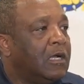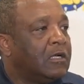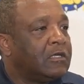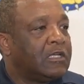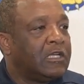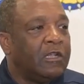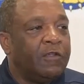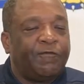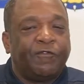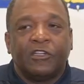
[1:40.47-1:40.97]

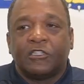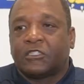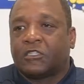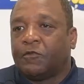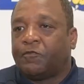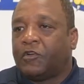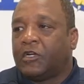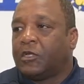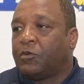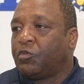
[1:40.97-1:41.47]

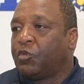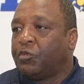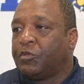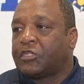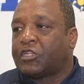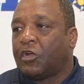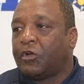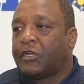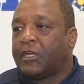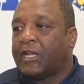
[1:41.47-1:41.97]
Defensively, we're
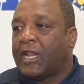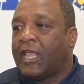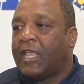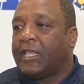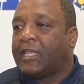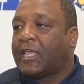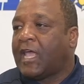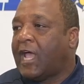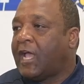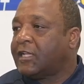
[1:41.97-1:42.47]
returning
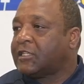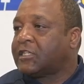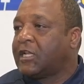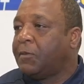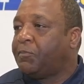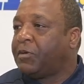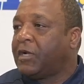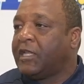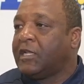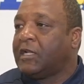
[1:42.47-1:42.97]
8 guys
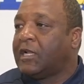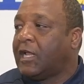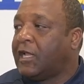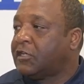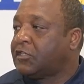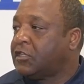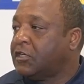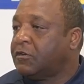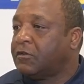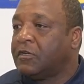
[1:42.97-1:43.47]
that played
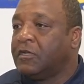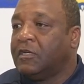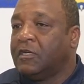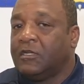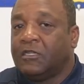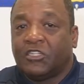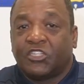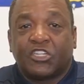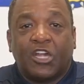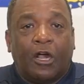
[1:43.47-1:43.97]
last year,
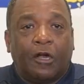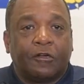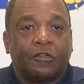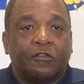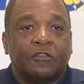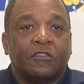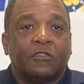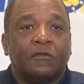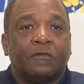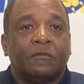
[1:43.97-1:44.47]

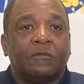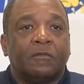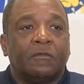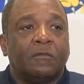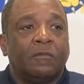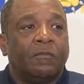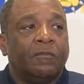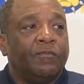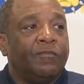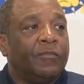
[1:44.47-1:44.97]
starters.
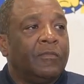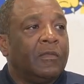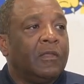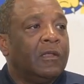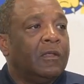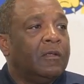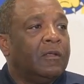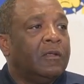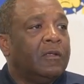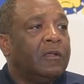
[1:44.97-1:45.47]

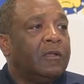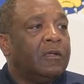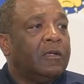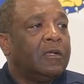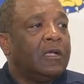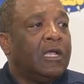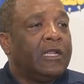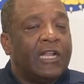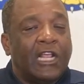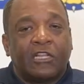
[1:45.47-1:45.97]

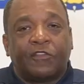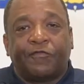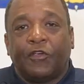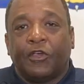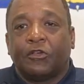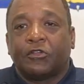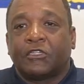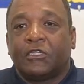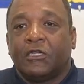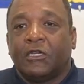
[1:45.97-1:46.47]
And that's
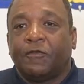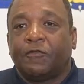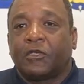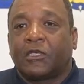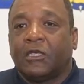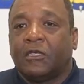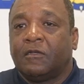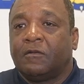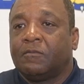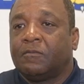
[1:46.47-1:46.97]
very
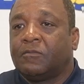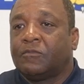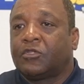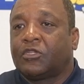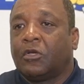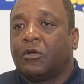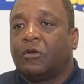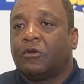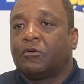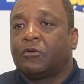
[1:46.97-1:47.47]
significant.
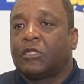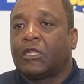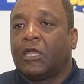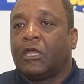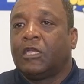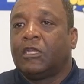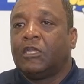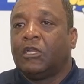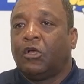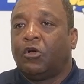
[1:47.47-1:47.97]
So
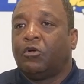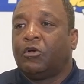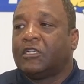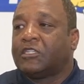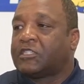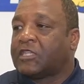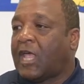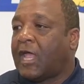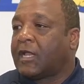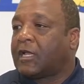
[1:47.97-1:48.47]
they know
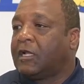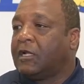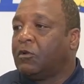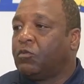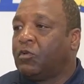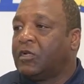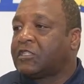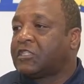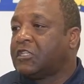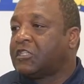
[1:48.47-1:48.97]
exactly
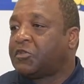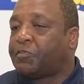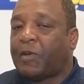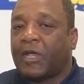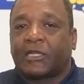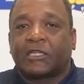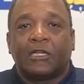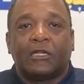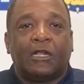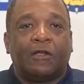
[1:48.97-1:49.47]
what's
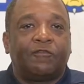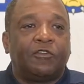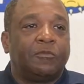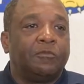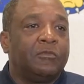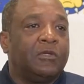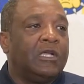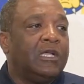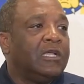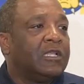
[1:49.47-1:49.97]
expected of
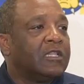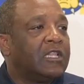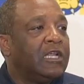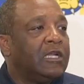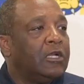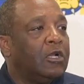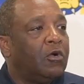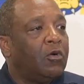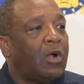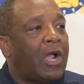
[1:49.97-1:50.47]
them.
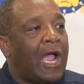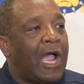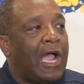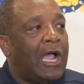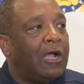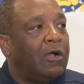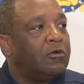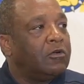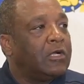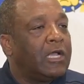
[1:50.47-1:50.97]
They know
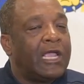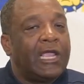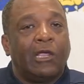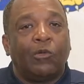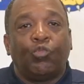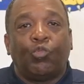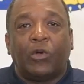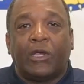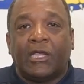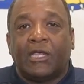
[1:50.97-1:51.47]
how
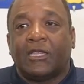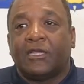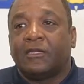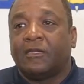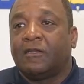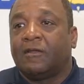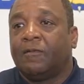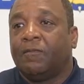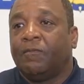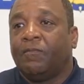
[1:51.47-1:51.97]
and when.
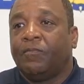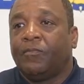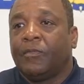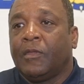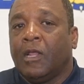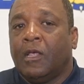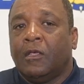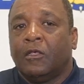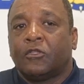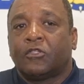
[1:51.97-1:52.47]

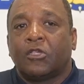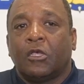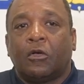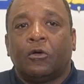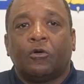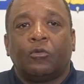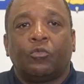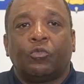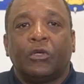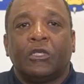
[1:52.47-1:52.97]

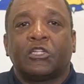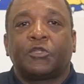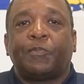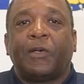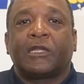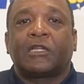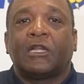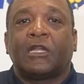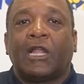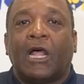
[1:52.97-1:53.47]
So we
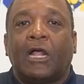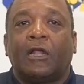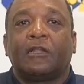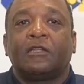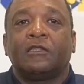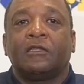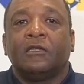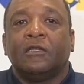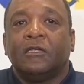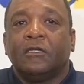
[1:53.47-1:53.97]
expect a
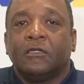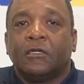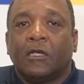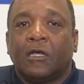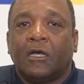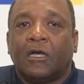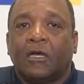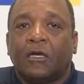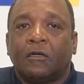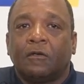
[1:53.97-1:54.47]
lot
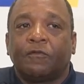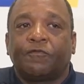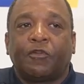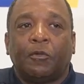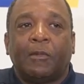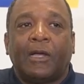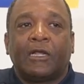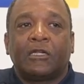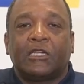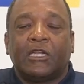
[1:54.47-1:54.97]

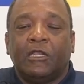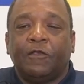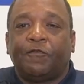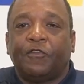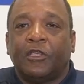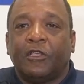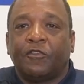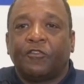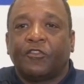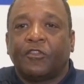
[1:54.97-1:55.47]
from our
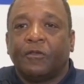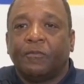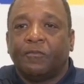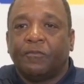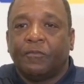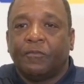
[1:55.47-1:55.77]
defense.